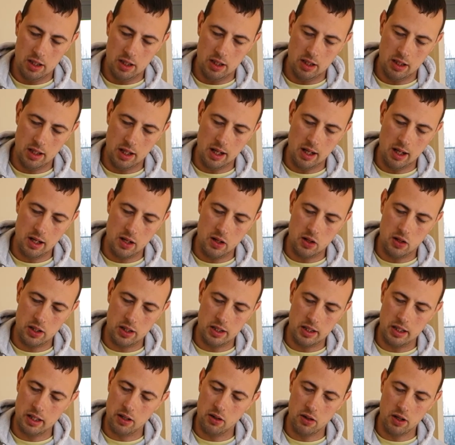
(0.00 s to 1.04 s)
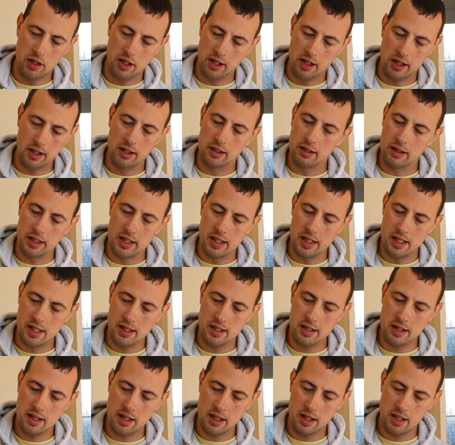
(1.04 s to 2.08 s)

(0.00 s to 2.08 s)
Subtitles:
than 99 degrees.